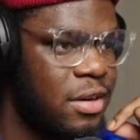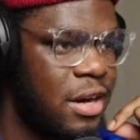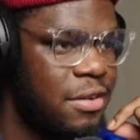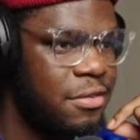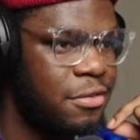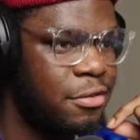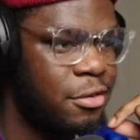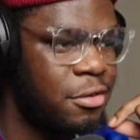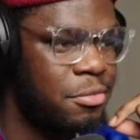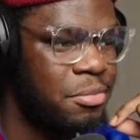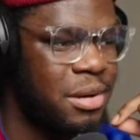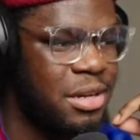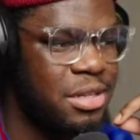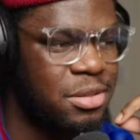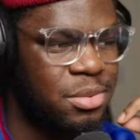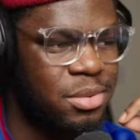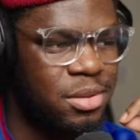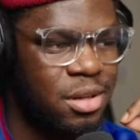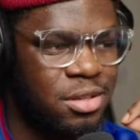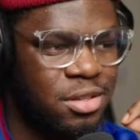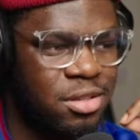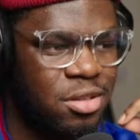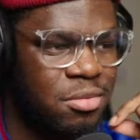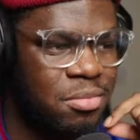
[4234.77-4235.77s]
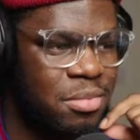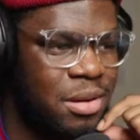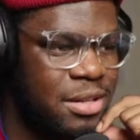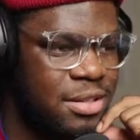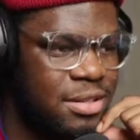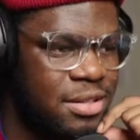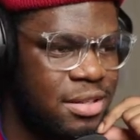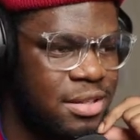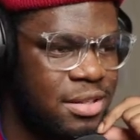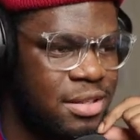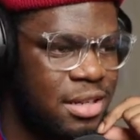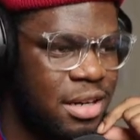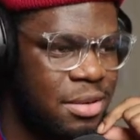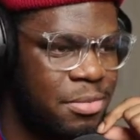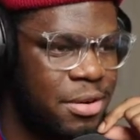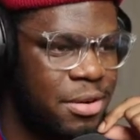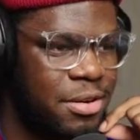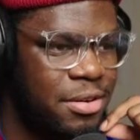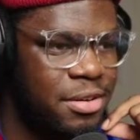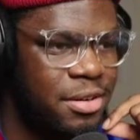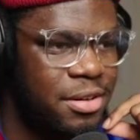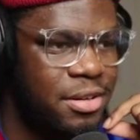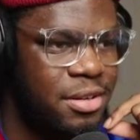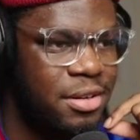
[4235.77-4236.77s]
5-4 in pens. We lost on pens this time
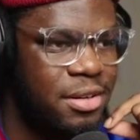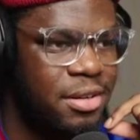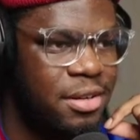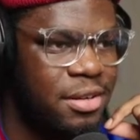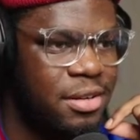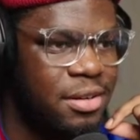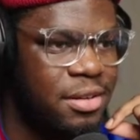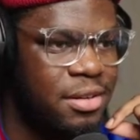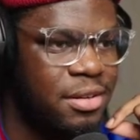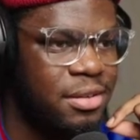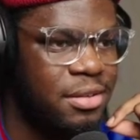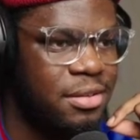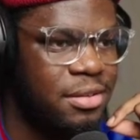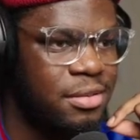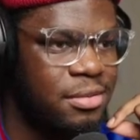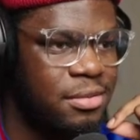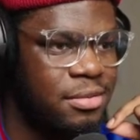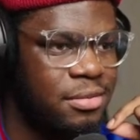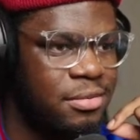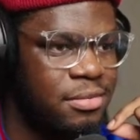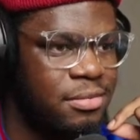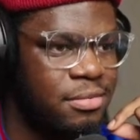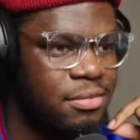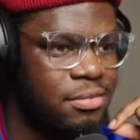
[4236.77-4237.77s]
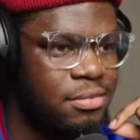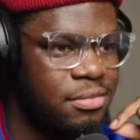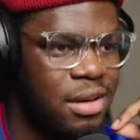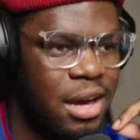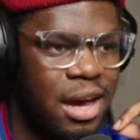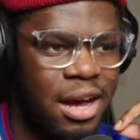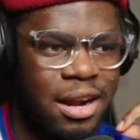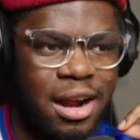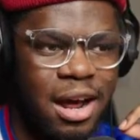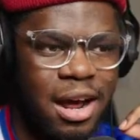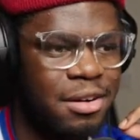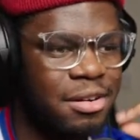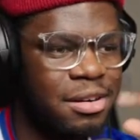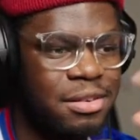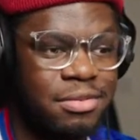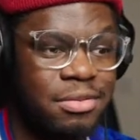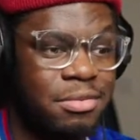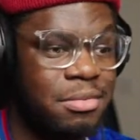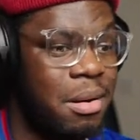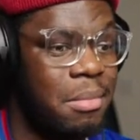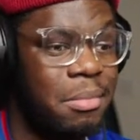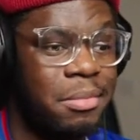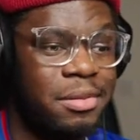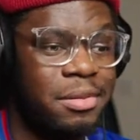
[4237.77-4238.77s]
around. Yeah, I don't
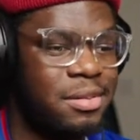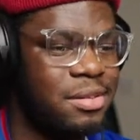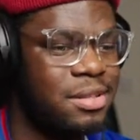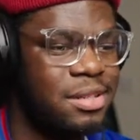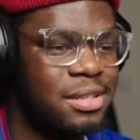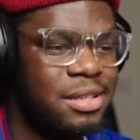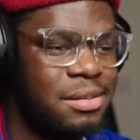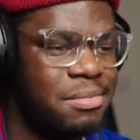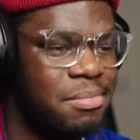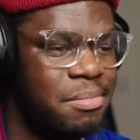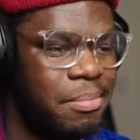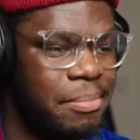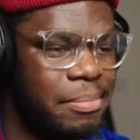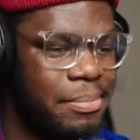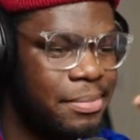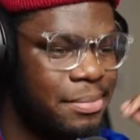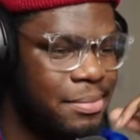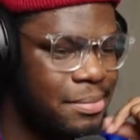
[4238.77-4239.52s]
even remember this team.